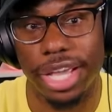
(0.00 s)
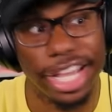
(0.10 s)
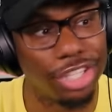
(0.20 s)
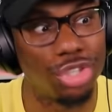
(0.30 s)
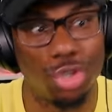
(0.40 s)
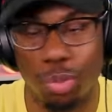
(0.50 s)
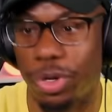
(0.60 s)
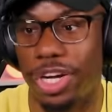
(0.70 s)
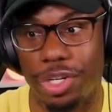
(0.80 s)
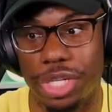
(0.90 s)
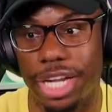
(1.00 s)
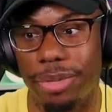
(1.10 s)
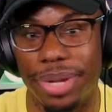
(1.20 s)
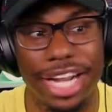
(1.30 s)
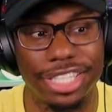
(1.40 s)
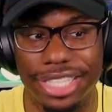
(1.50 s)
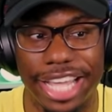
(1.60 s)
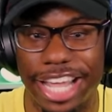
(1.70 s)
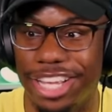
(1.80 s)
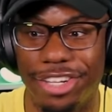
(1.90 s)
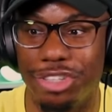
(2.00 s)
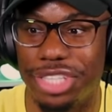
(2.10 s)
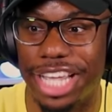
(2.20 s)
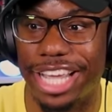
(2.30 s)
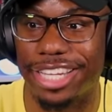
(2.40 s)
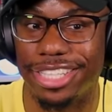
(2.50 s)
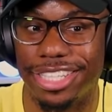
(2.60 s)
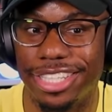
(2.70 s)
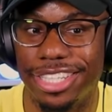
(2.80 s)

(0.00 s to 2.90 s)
It's super entertaining, but I just can't understand